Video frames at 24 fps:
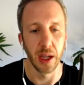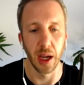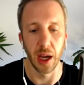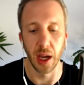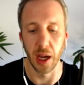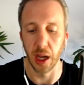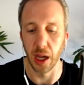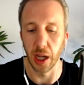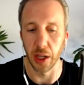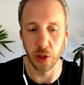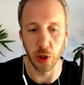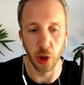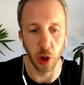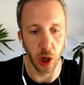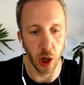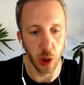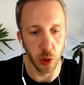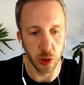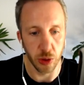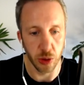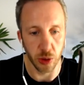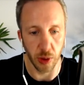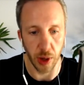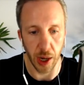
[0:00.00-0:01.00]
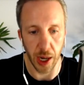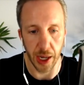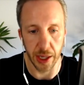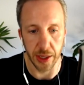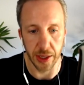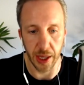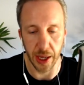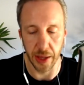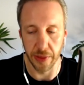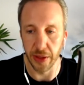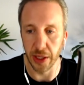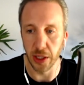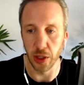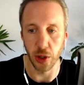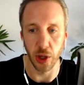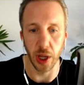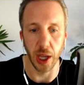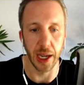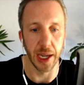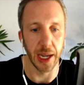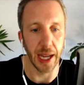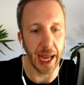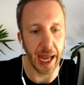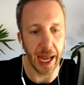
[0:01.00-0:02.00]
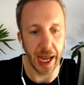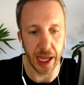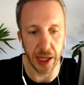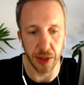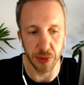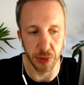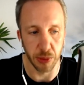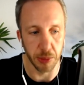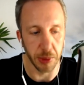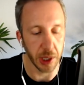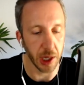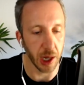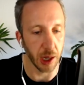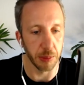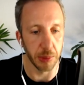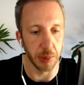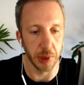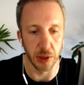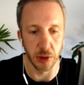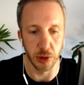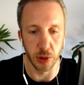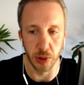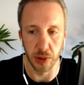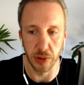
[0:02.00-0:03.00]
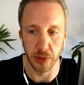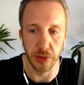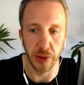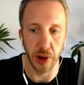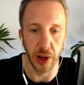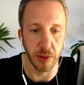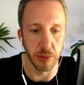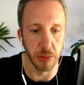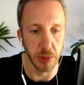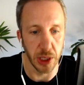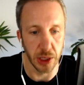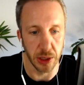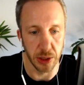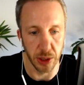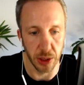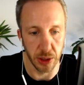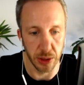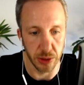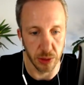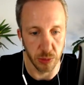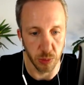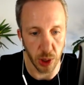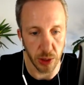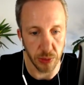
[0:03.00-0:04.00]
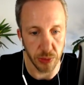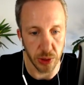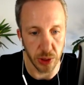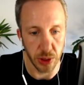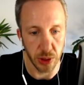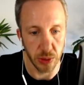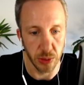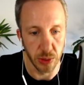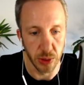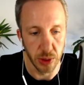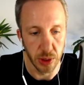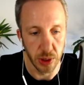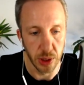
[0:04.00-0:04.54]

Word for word: uh, a Toyota ad, and then you get an ad from a company that's doing five million dollars in revenue